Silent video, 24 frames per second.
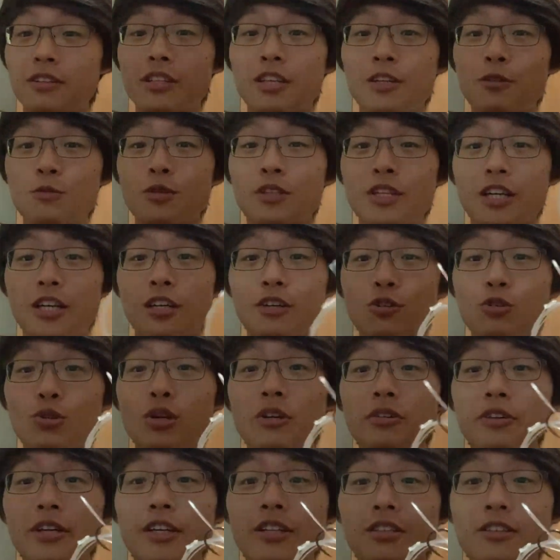that we can't
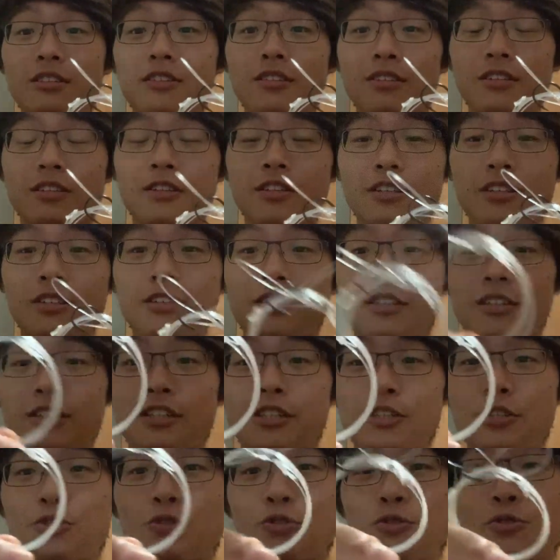go out and show